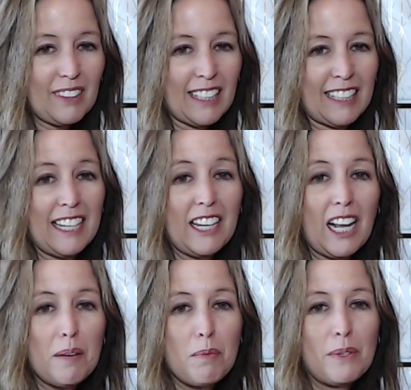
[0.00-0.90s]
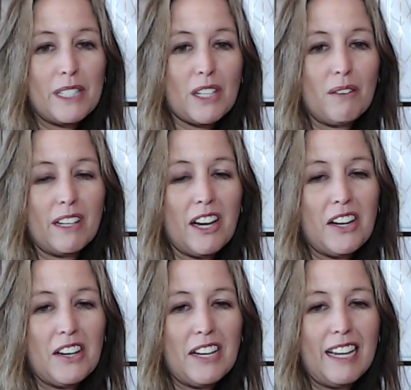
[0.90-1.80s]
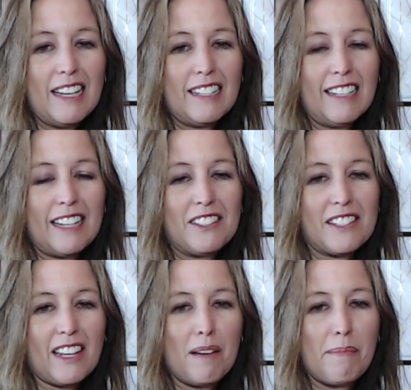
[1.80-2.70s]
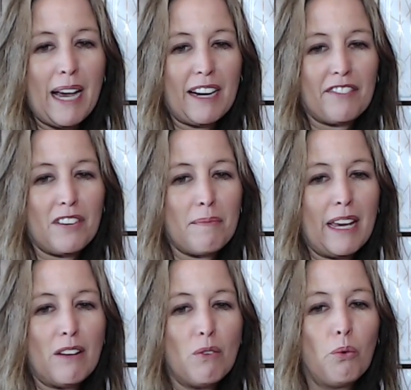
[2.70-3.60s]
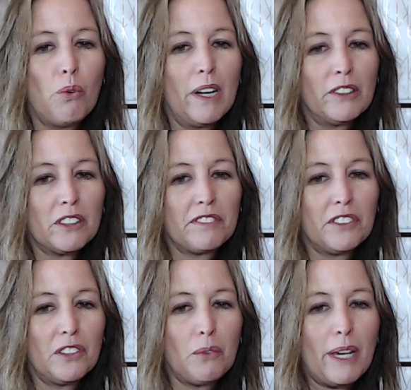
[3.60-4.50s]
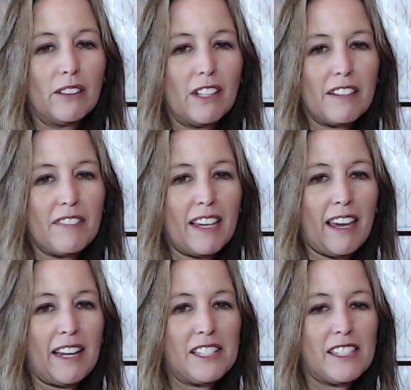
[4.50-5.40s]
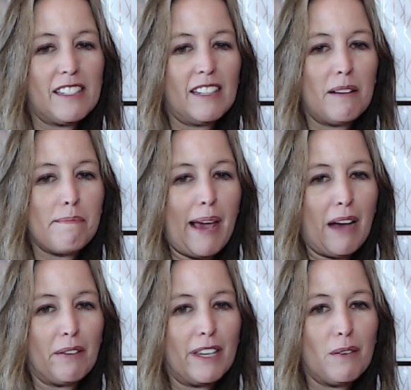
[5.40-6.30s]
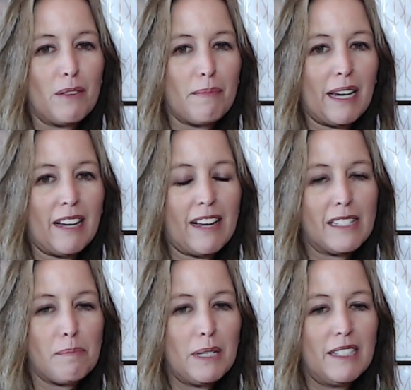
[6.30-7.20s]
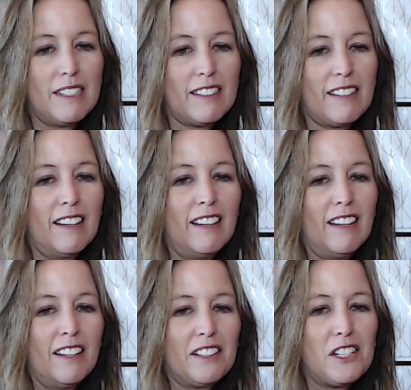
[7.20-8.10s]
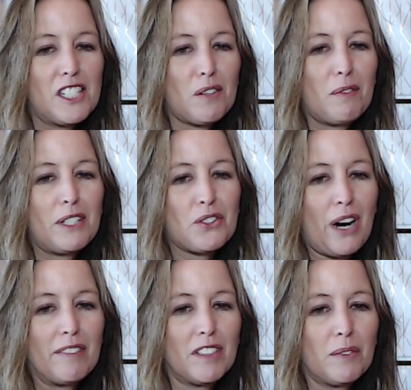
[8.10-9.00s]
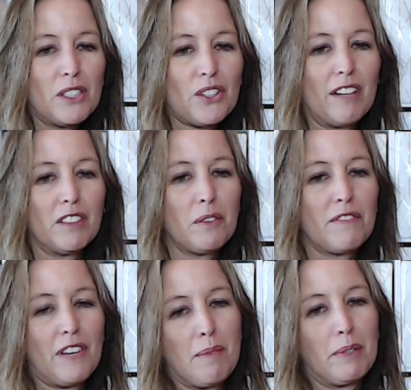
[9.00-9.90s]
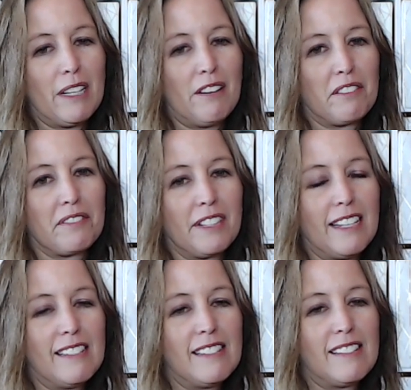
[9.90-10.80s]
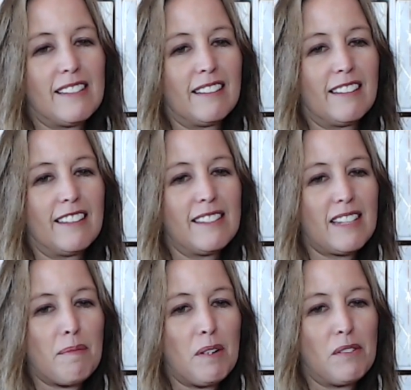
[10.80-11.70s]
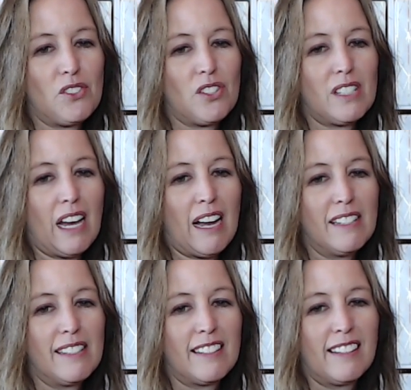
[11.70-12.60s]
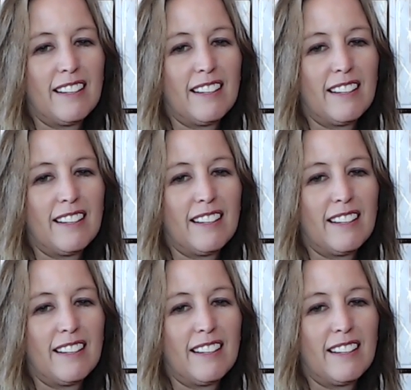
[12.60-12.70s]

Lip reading: get caught up on what's going on. I just got back from a wonderful week-long vacation in Maui with my husband. Usually when we travel with family or friends, and this time it was just us.